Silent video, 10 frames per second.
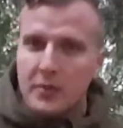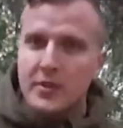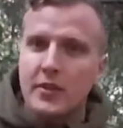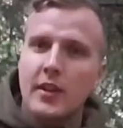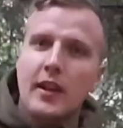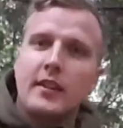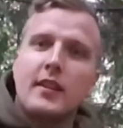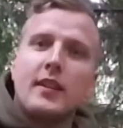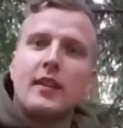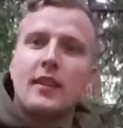How was your night?
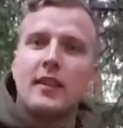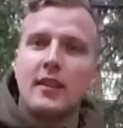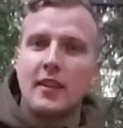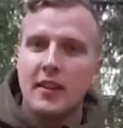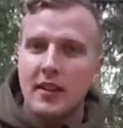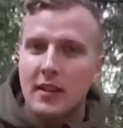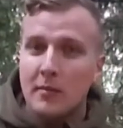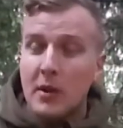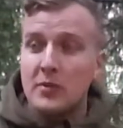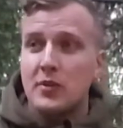
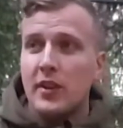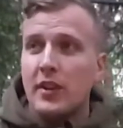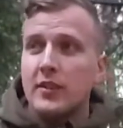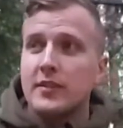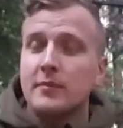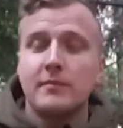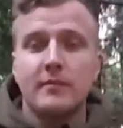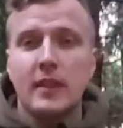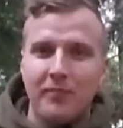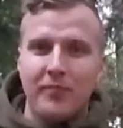That was really awesome.
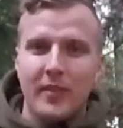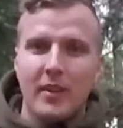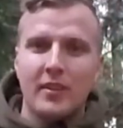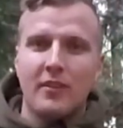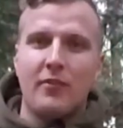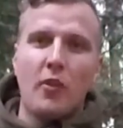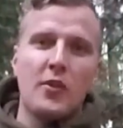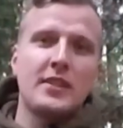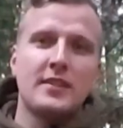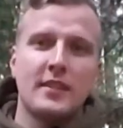The
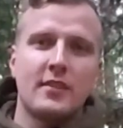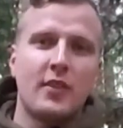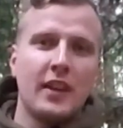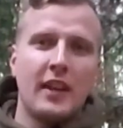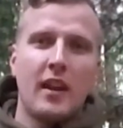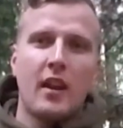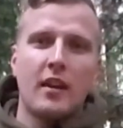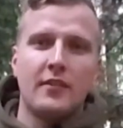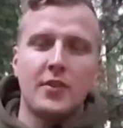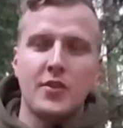forest is really
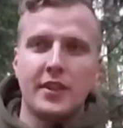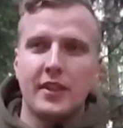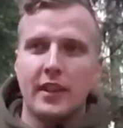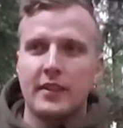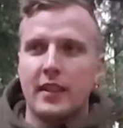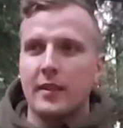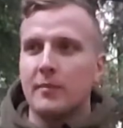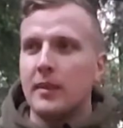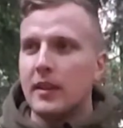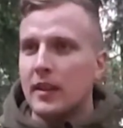alive during the
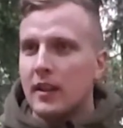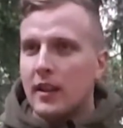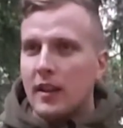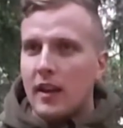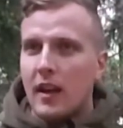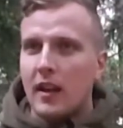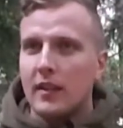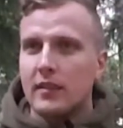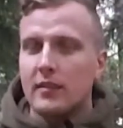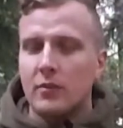nighttime,
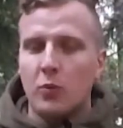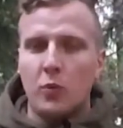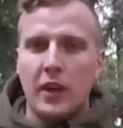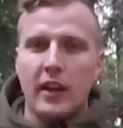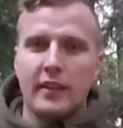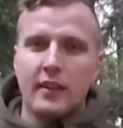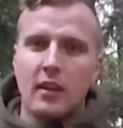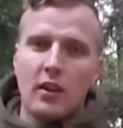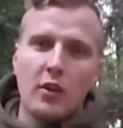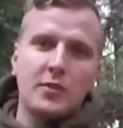and we had
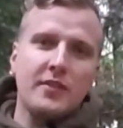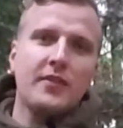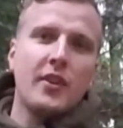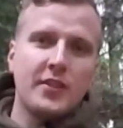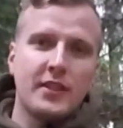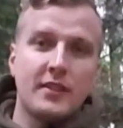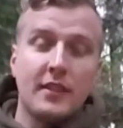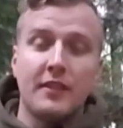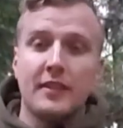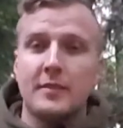loads of noises,
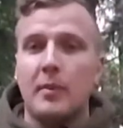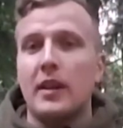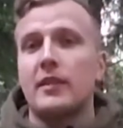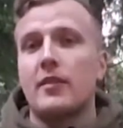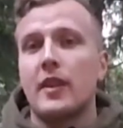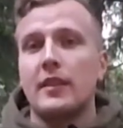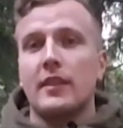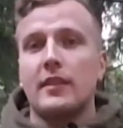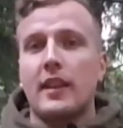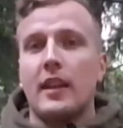even despite the rain
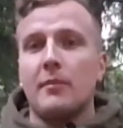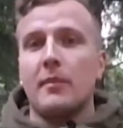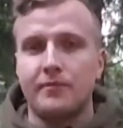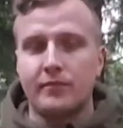that came